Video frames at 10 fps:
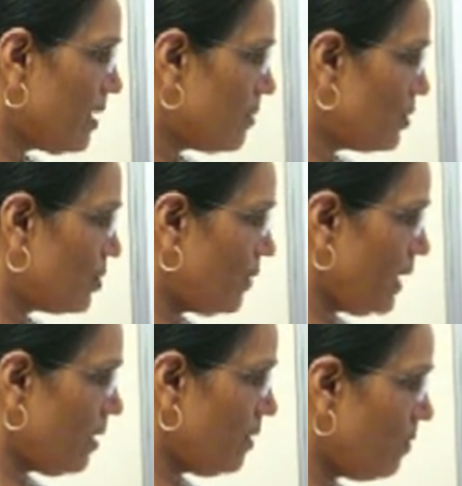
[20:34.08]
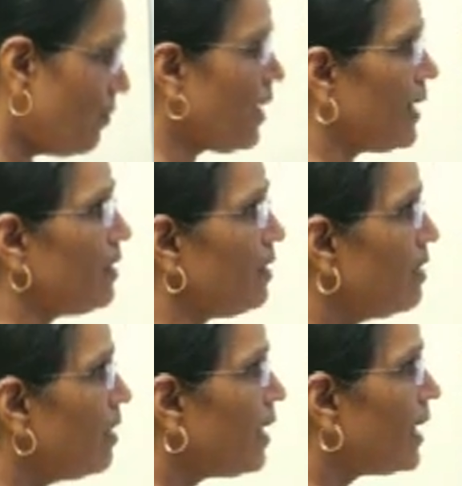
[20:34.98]
comes to be 1,
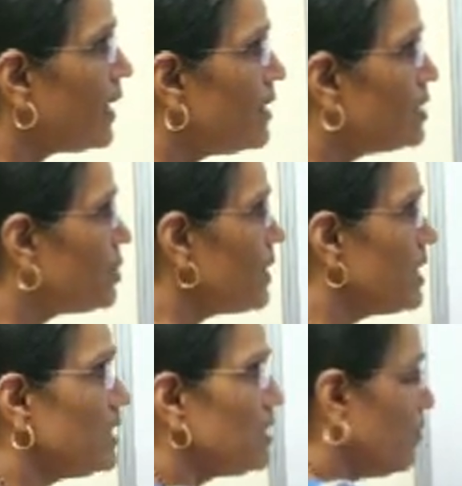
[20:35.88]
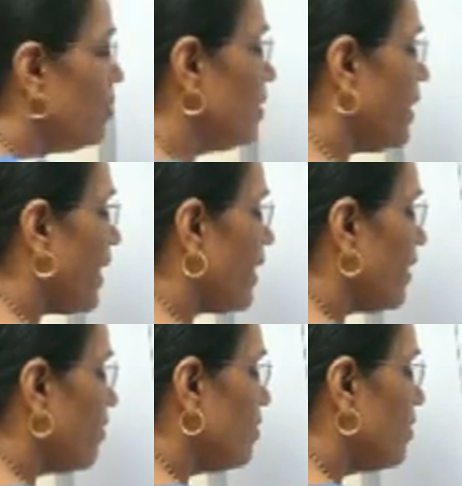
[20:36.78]
and spins both can
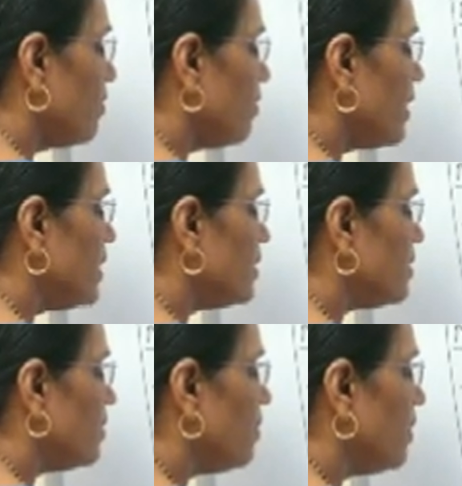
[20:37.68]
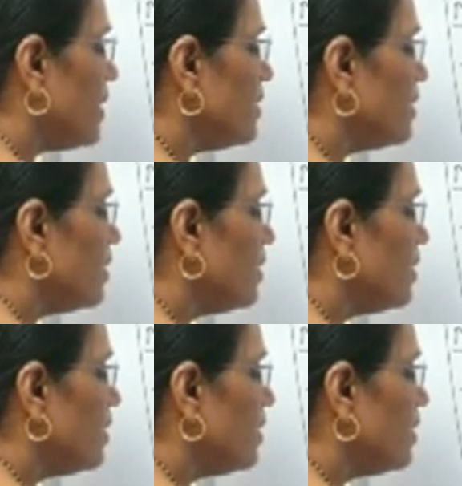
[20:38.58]
have plus plus,